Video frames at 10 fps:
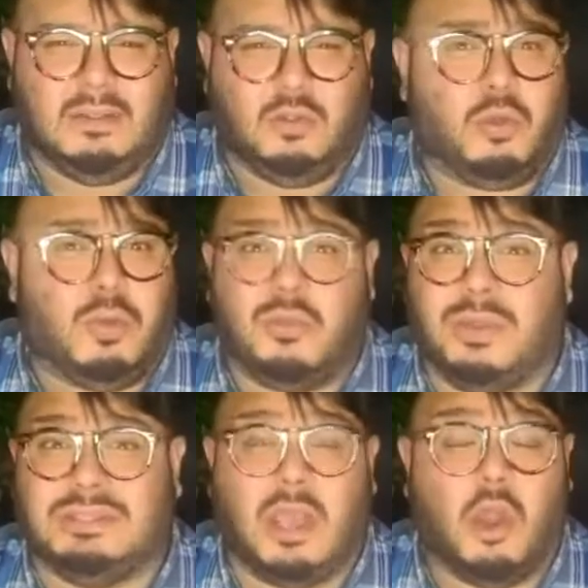Lord,
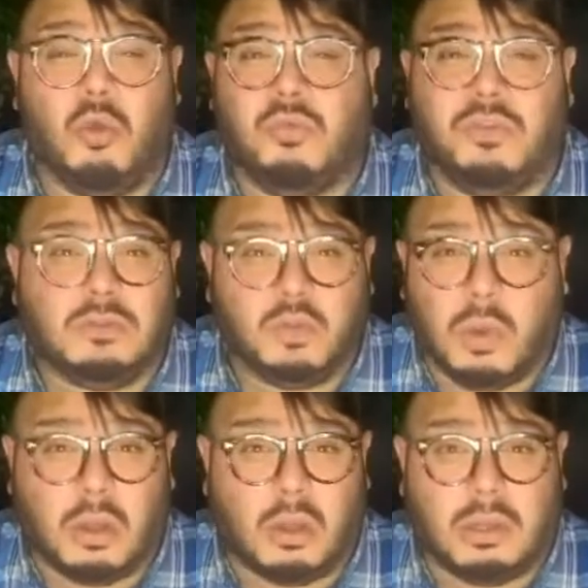whether it's a hope-filled
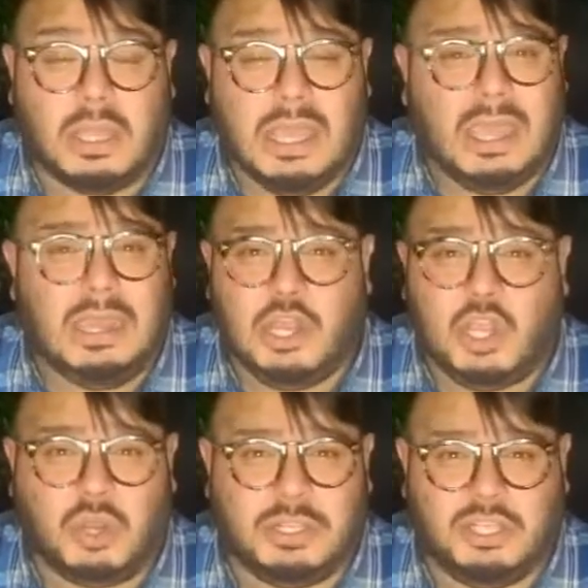word, an
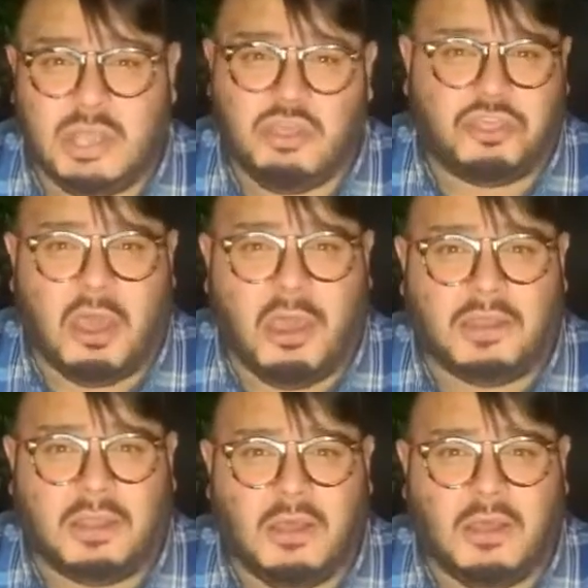encouraging thought,